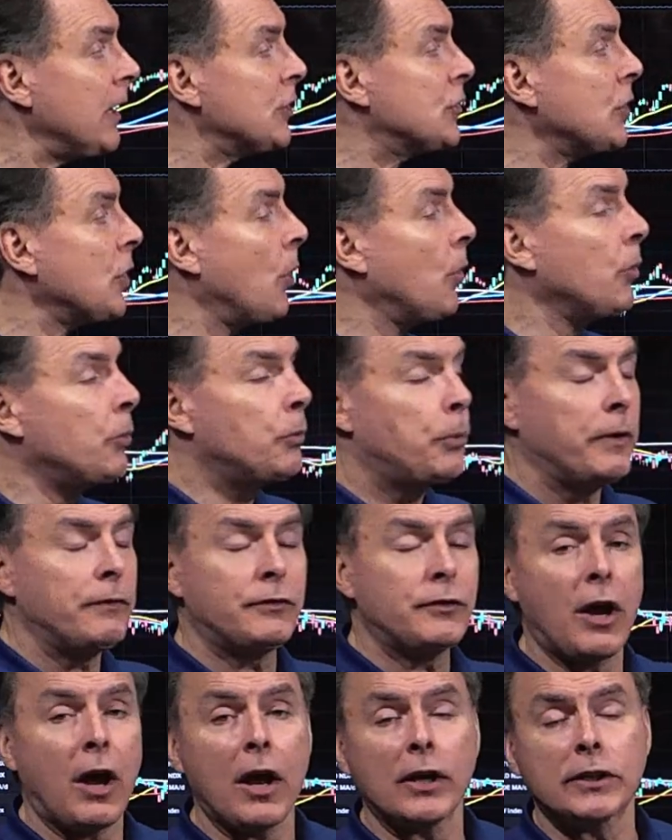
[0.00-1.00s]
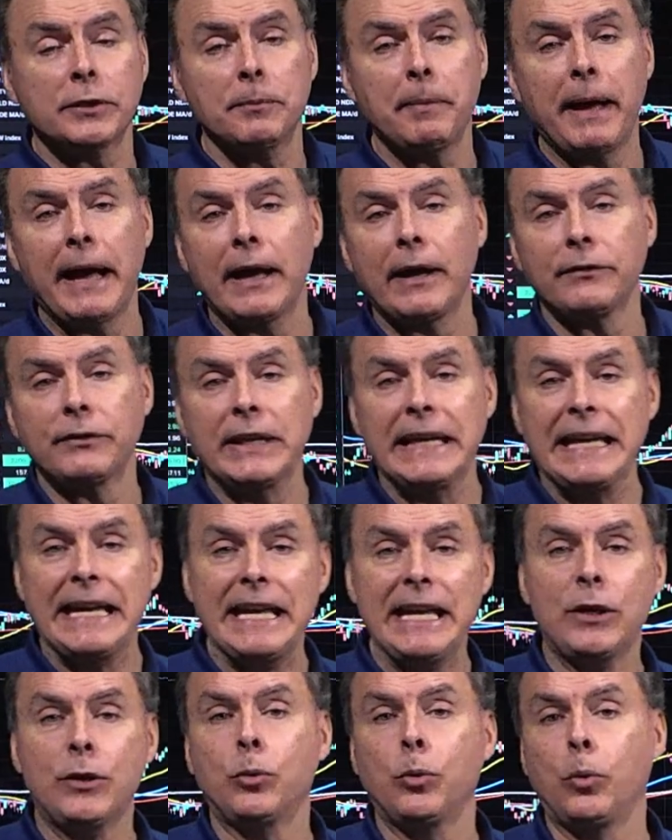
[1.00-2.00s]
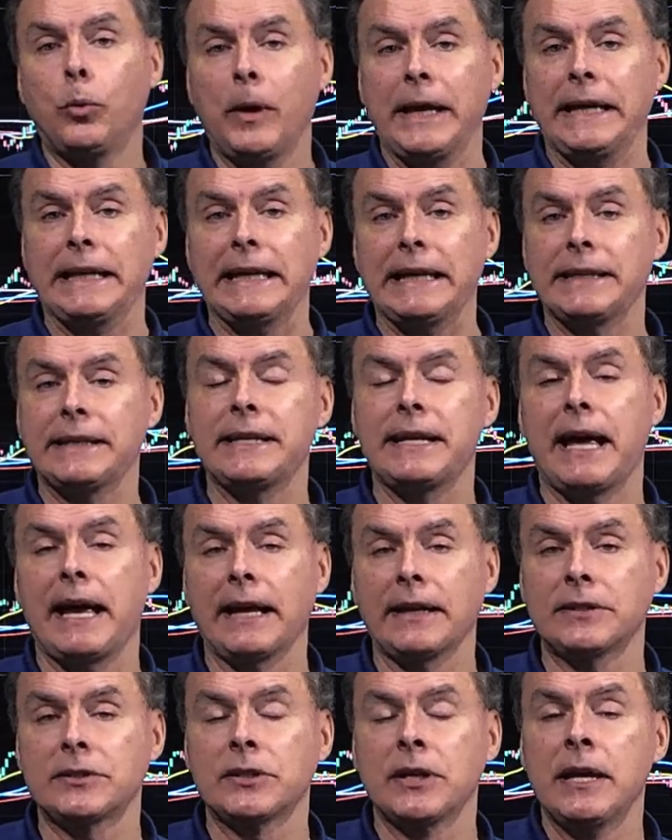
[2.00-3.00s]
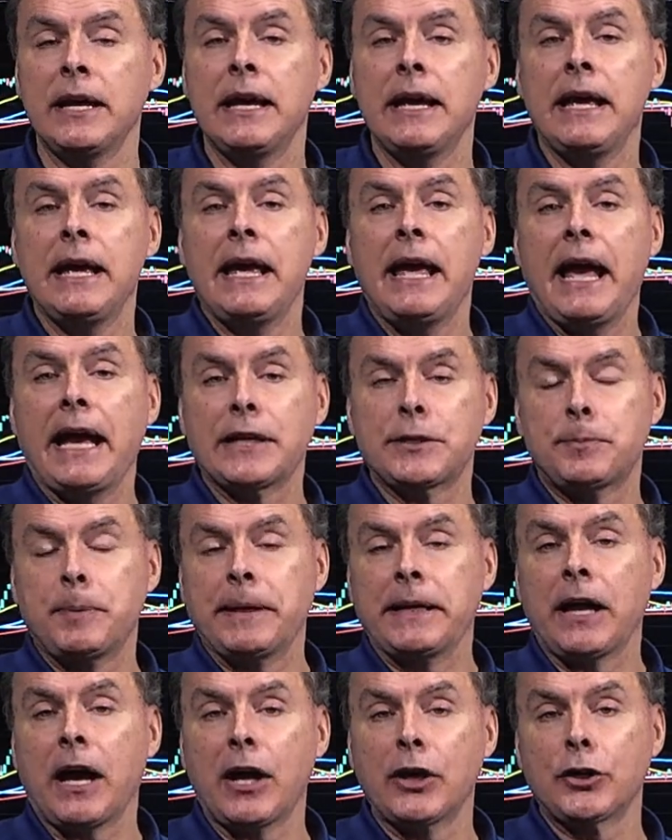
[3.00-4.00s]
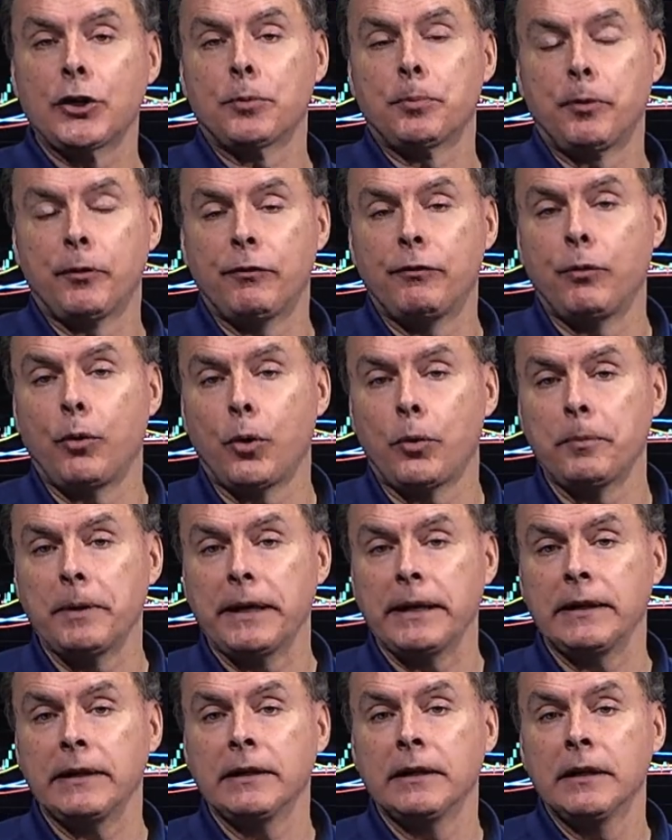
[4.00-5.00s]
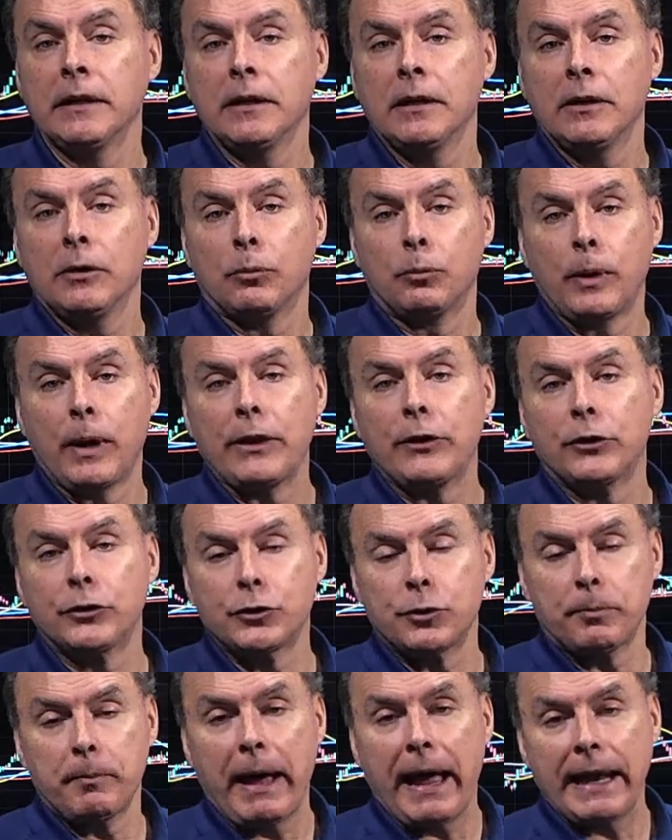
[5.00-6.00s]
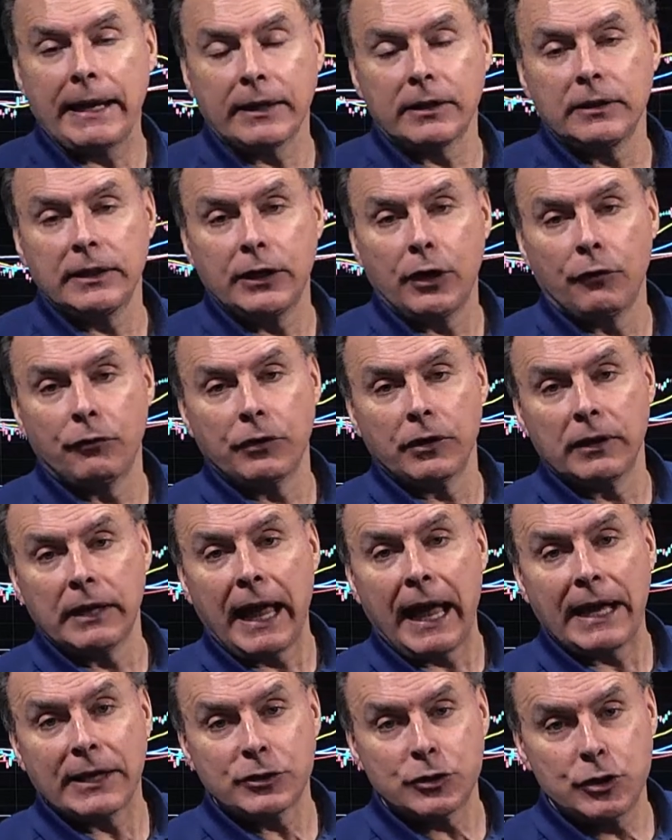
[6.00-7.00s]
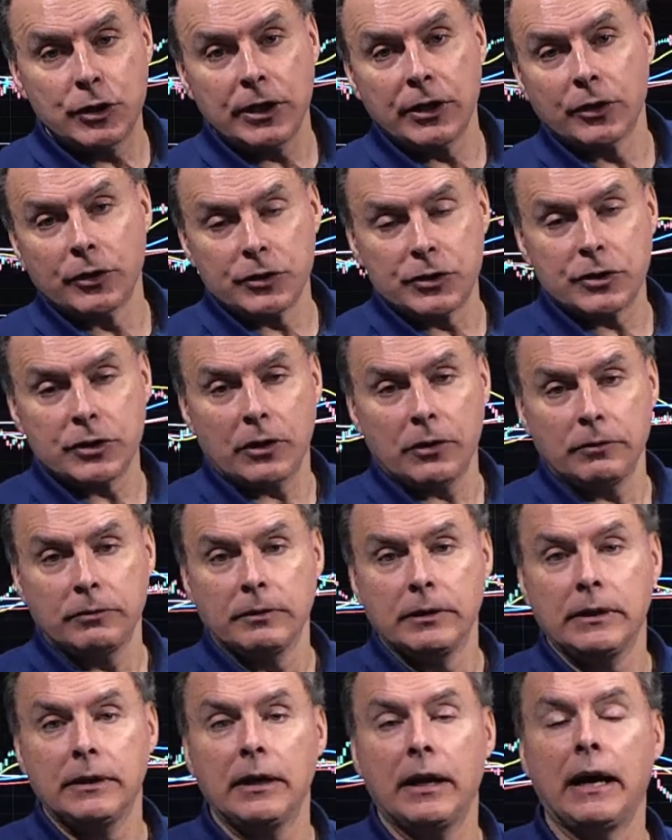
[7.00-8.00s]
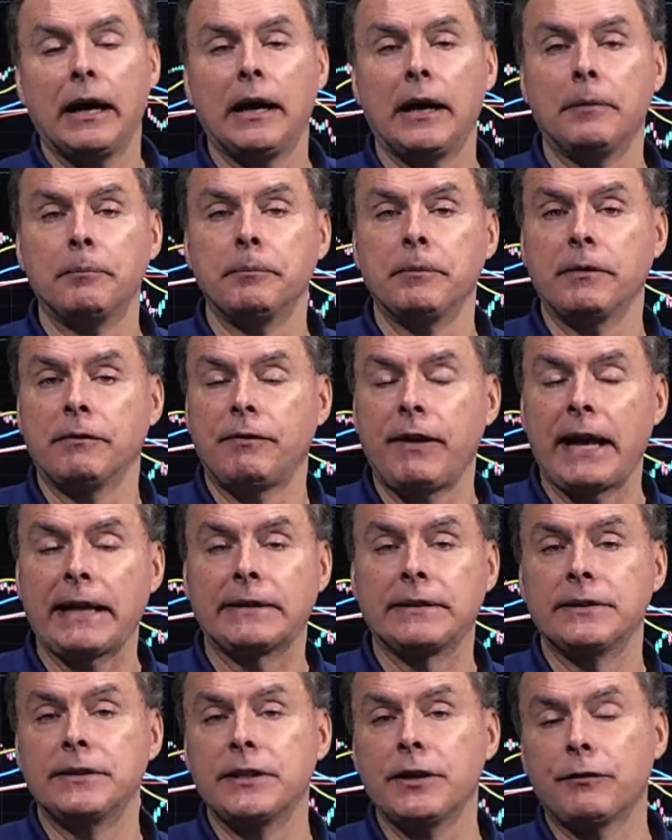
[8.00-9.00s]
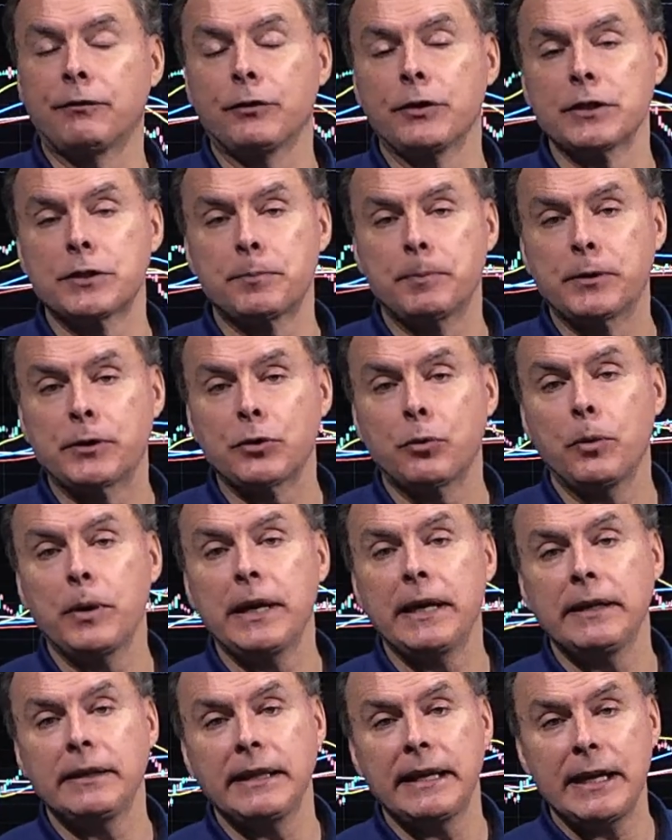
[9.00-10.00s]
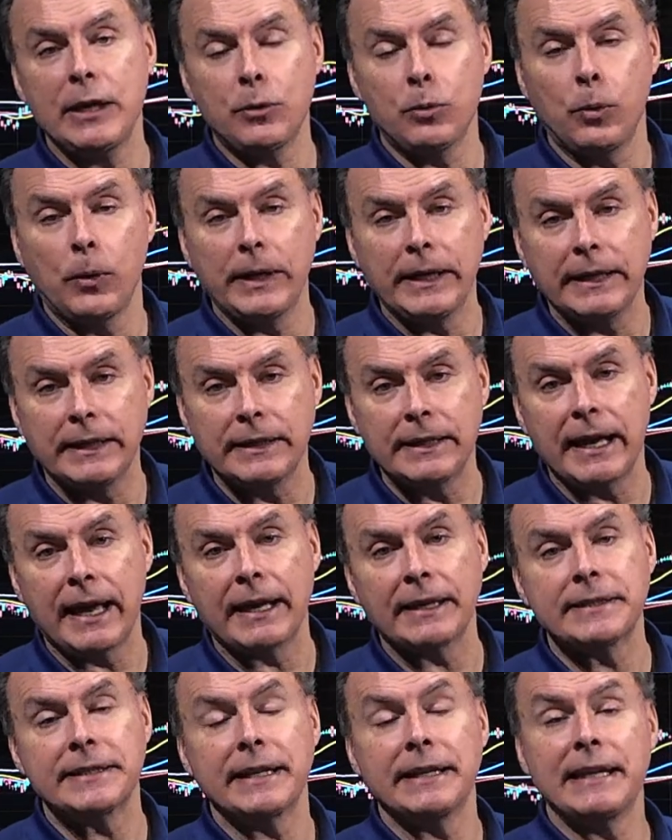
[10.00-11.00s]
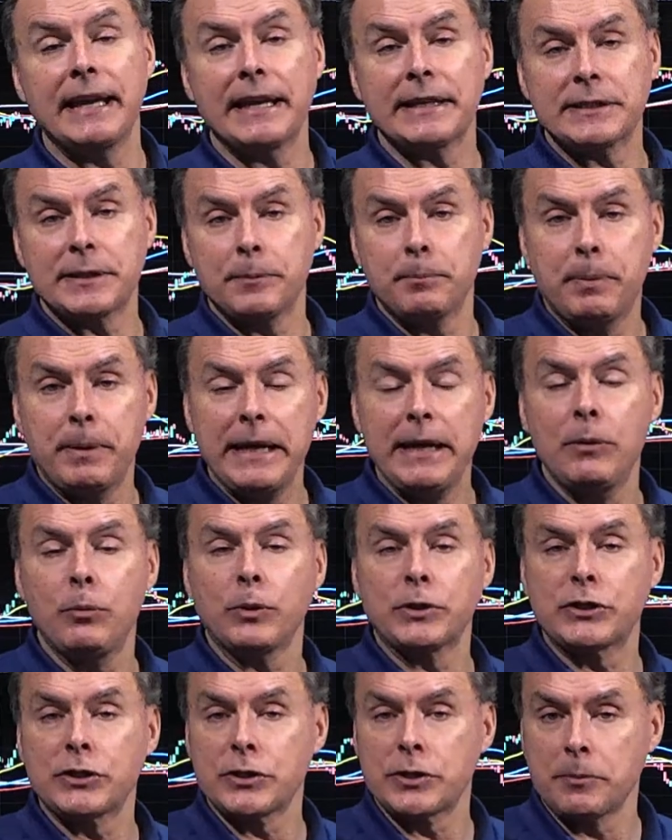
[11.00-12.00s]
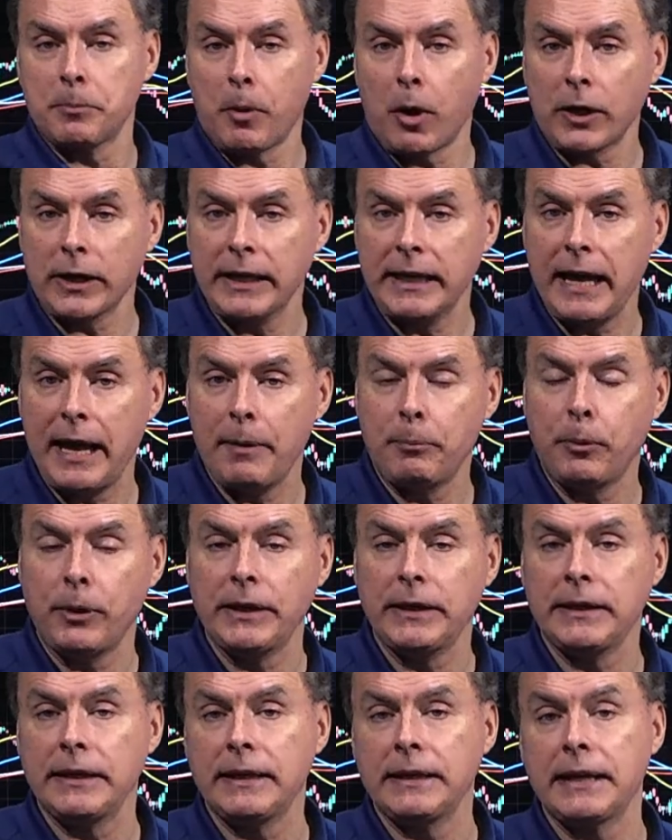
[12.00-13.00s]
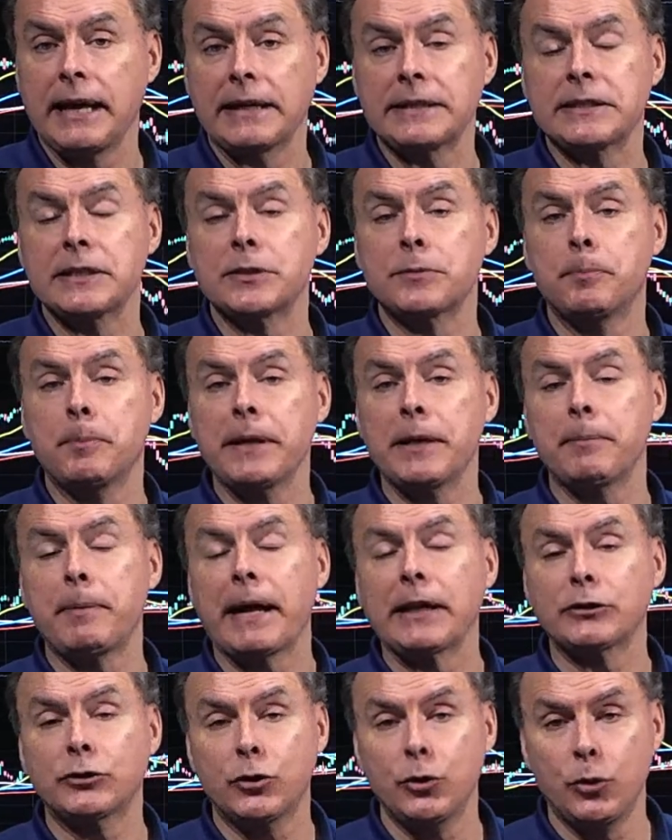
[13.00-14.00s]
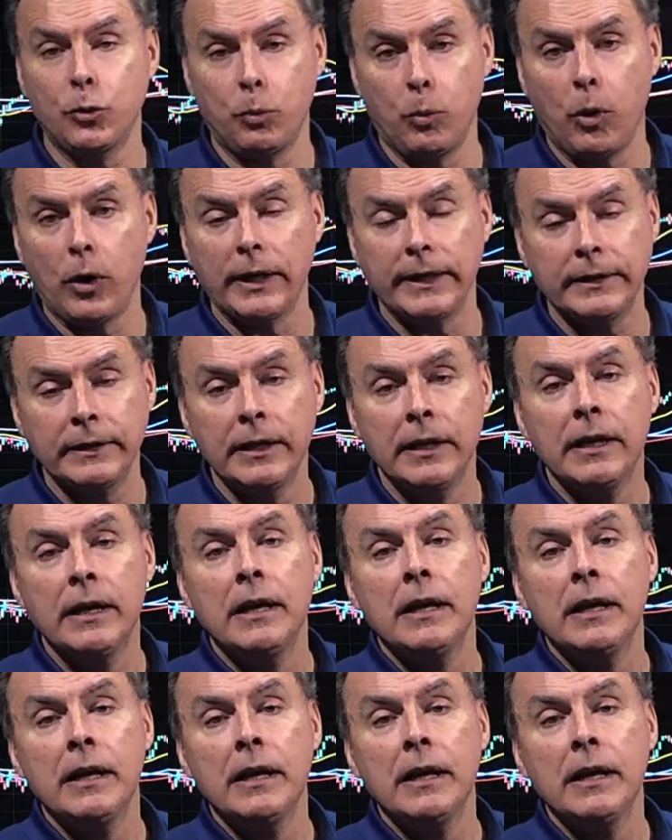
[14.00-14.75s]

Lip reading: So we've talked about the equal weight index has been underperforming rather dramatically over the last year or so. In fact, the difference between the equal weight index and the S&P, which is the market cap weighted index, has been about 2-1